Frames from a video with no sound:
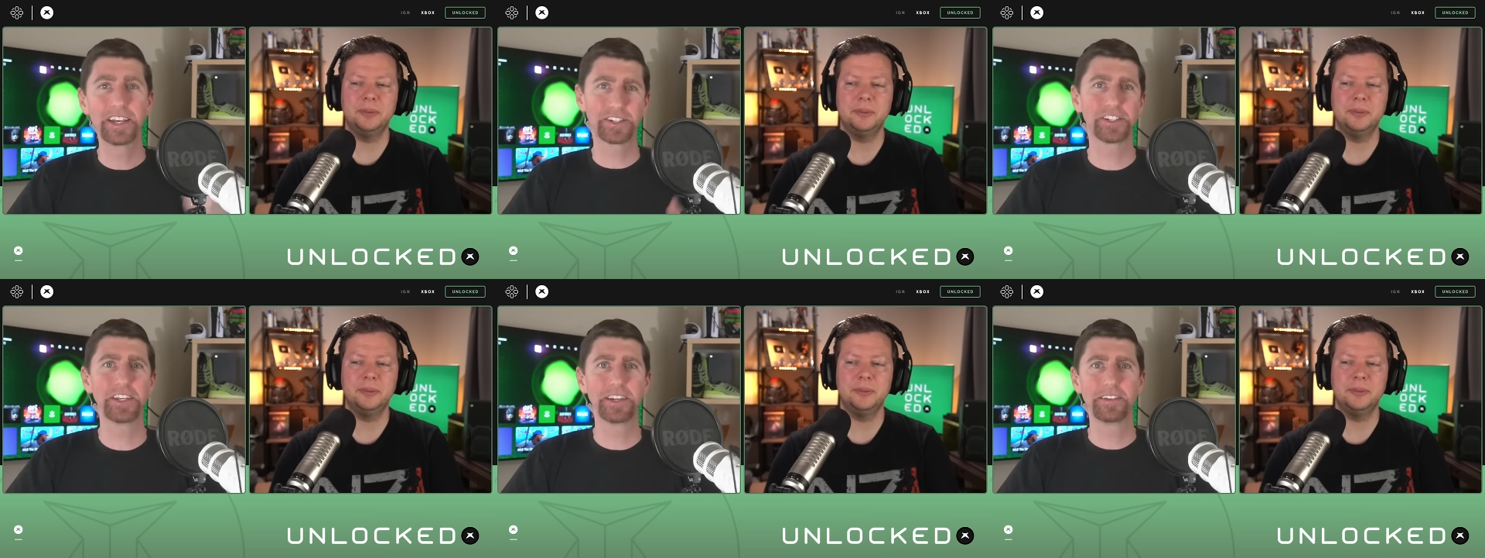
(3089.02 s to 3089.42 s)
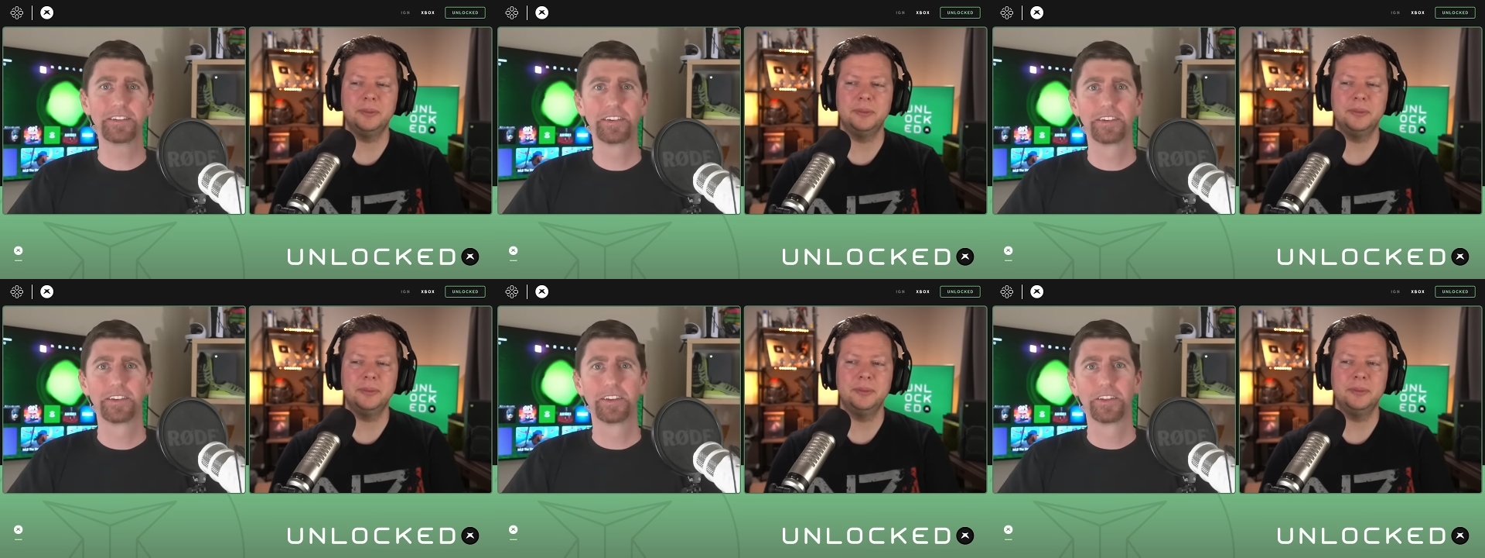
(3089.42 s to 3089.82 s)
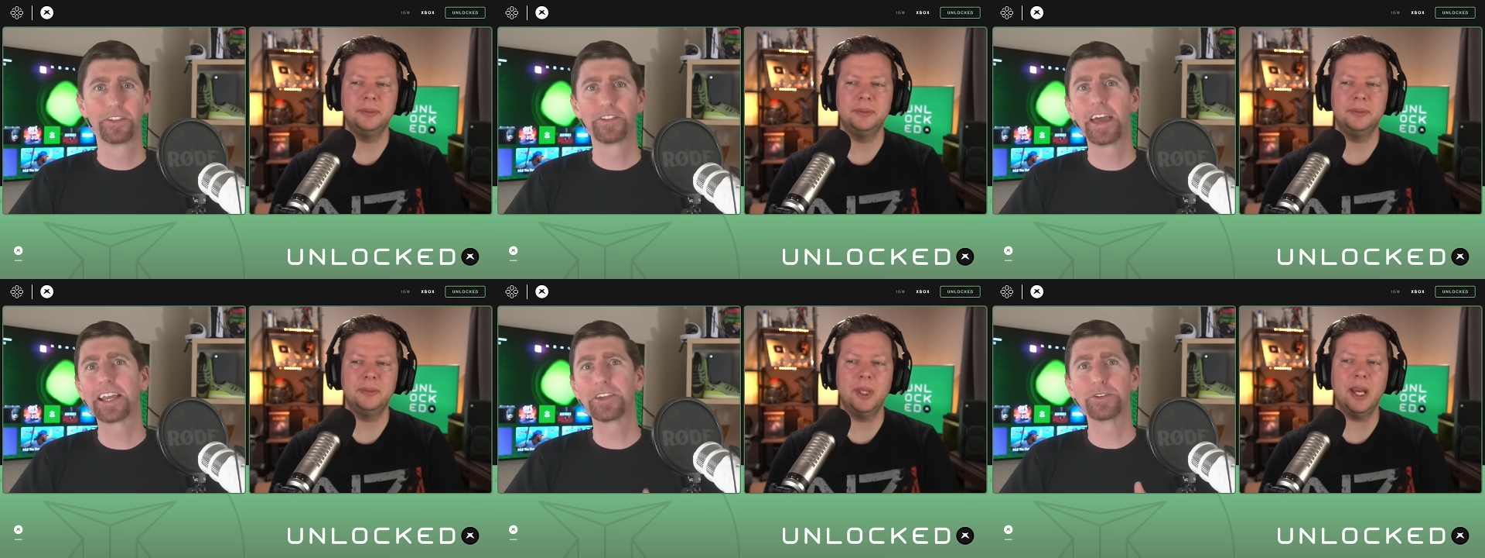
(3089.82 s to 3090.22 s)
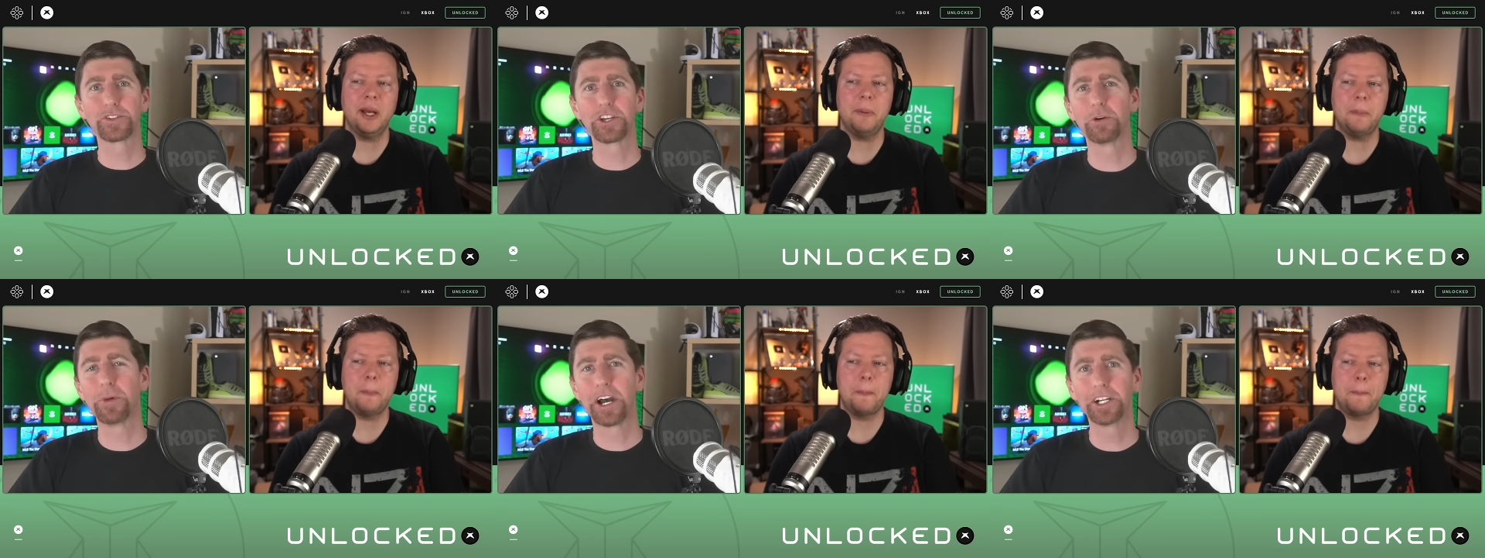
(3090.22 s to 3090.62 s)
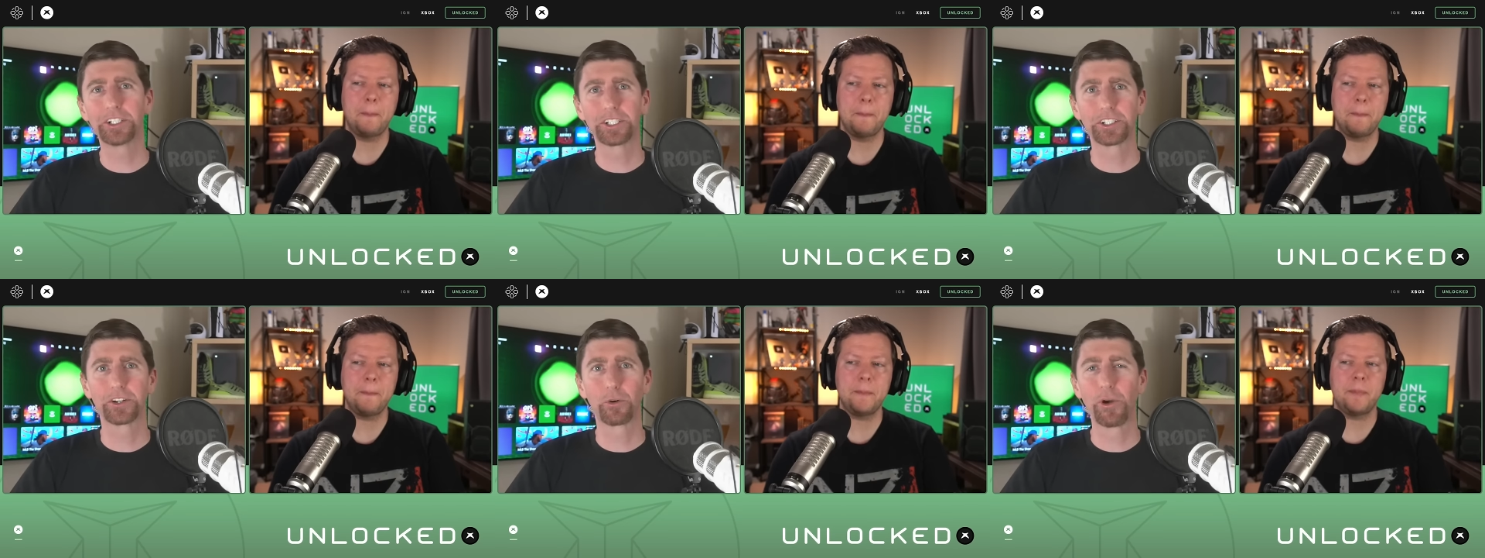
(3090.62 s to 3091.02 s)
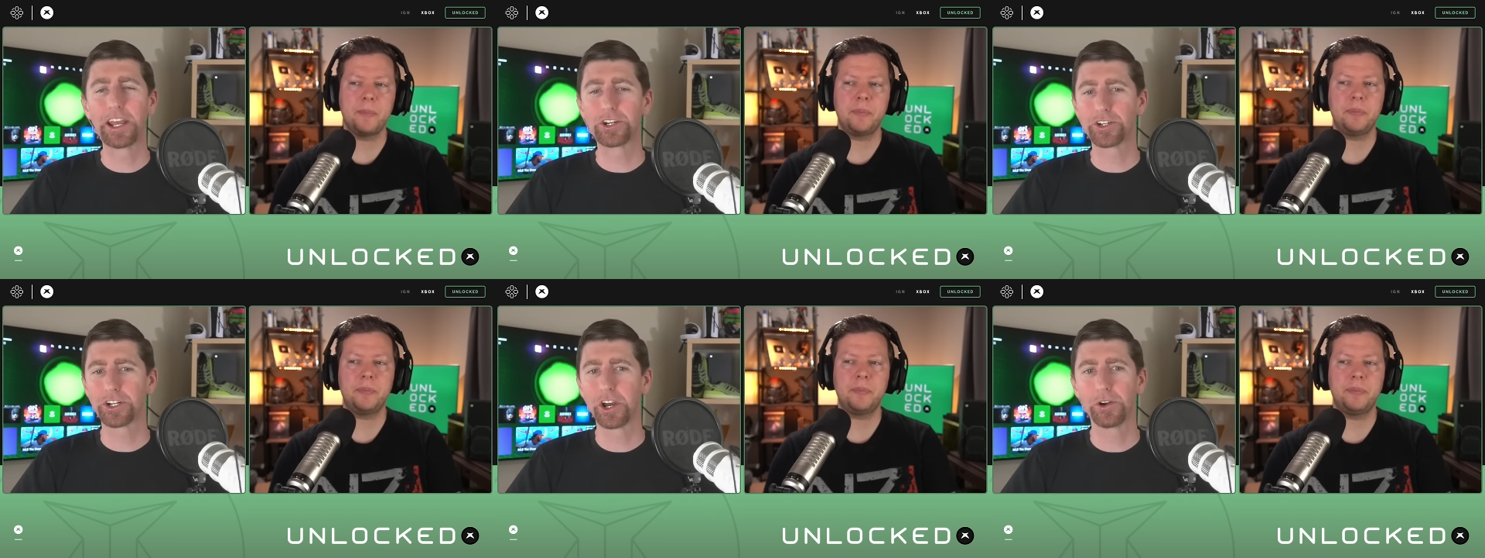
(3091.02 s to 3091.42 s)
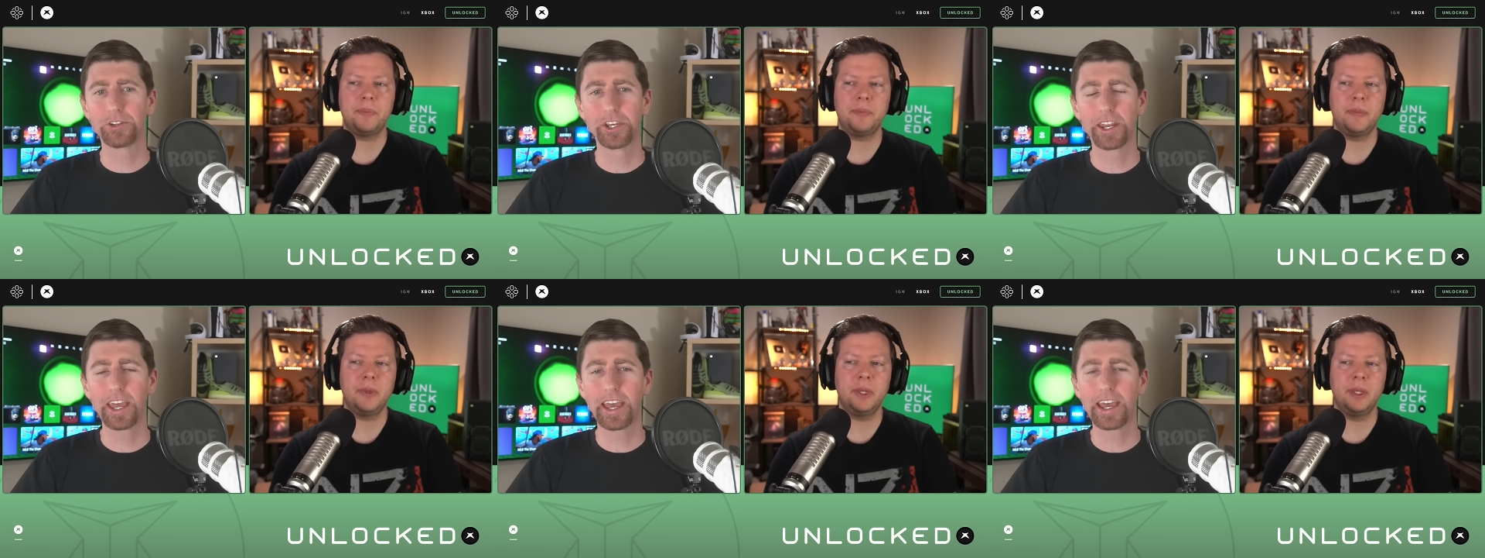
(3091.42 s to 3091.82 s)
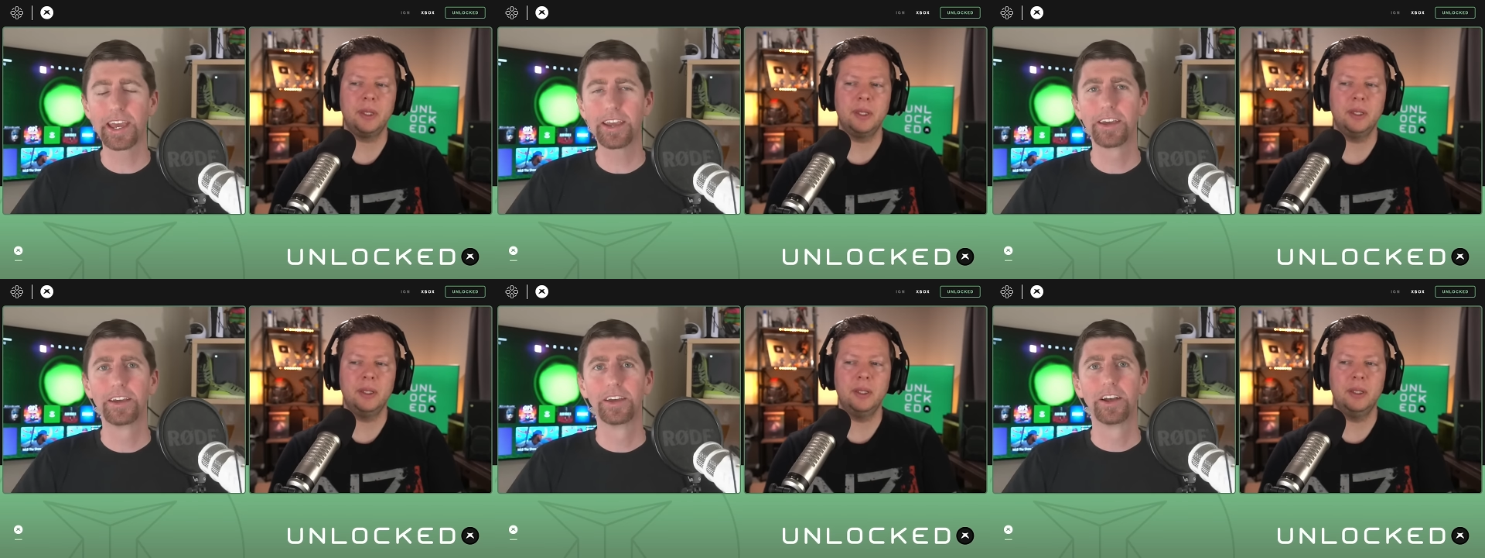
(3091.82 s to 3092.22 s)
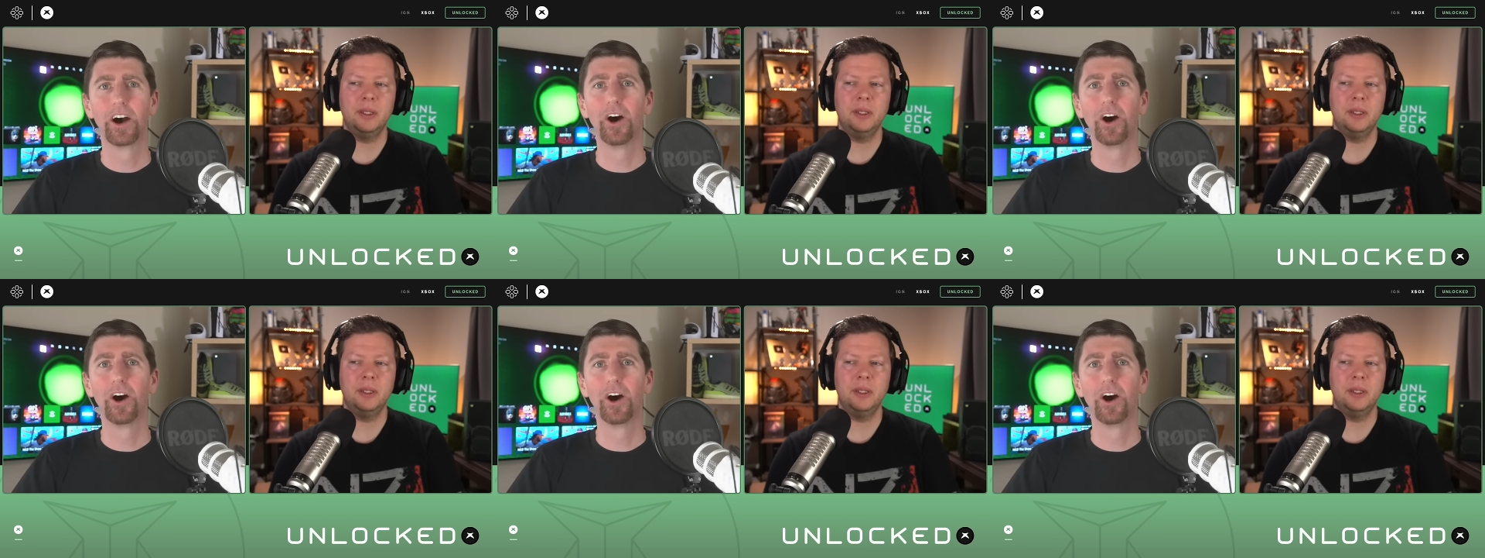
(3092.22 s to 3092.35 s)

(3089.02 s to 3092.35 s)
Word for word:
Speaker 1: Destin, thank yeah. you so much. Great show today.